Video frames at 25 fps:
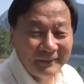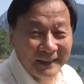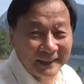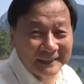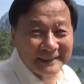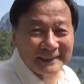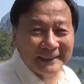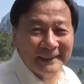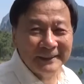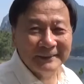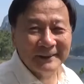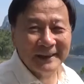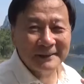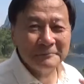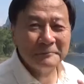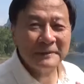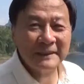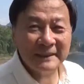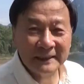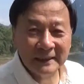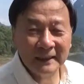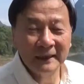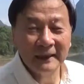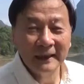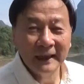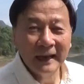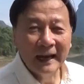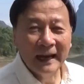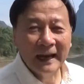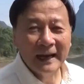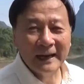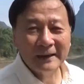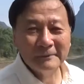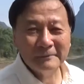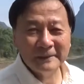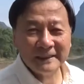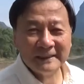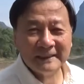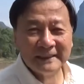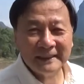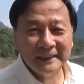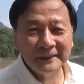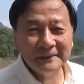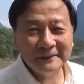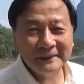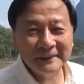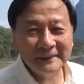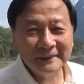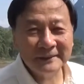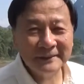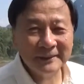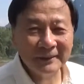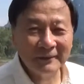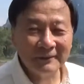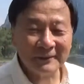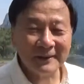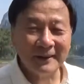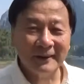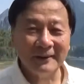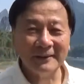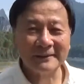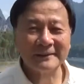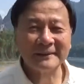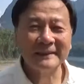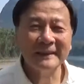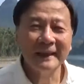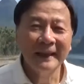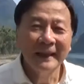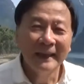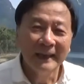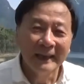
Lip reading: I am a student, of course,